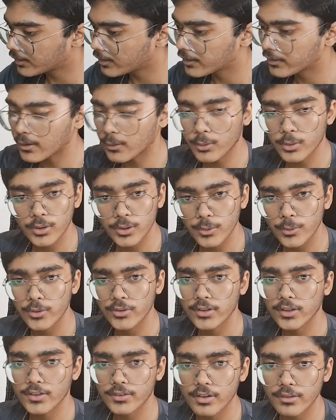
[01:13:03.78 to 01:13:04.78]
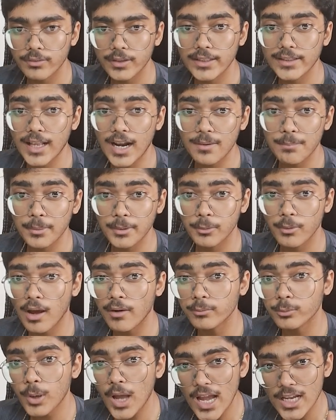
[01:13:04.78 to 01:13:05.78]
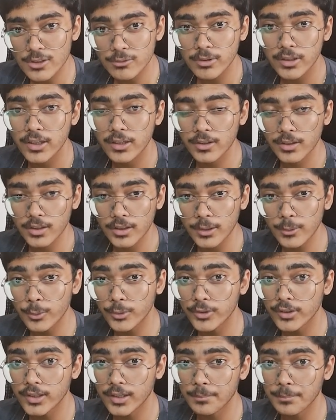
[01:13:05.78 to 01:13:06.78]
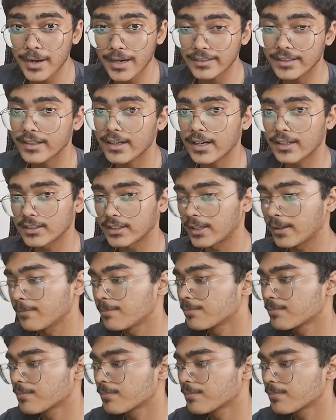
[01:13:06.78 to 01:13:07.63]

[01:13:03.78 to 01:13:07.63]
this, how to use it and stuff like that, but you have to actually use it in practicality.